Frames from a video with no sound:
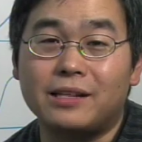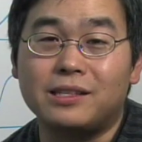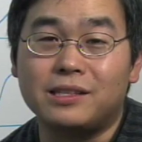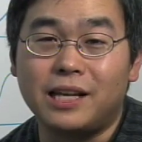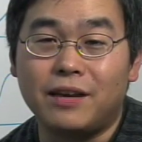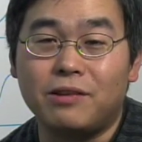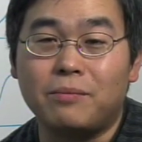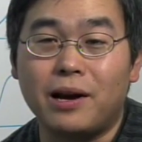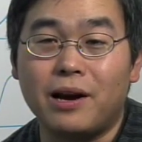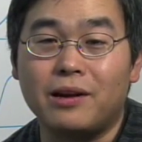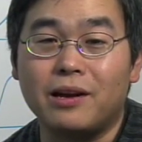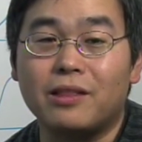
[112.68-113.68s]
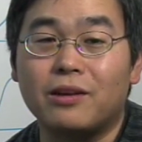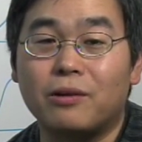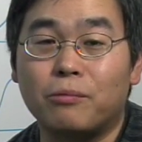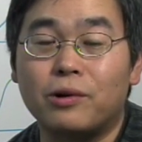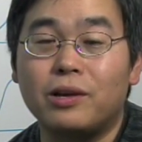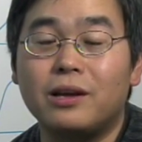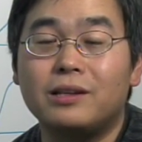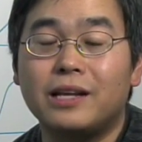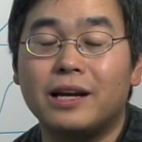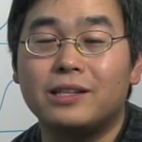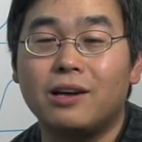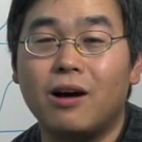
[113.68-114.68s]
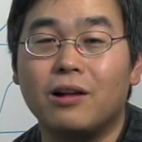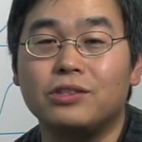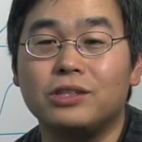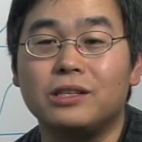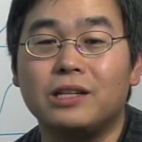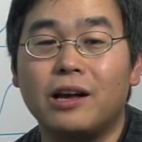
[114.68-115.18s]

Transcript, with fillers: Goetz and David Meredith are working on technology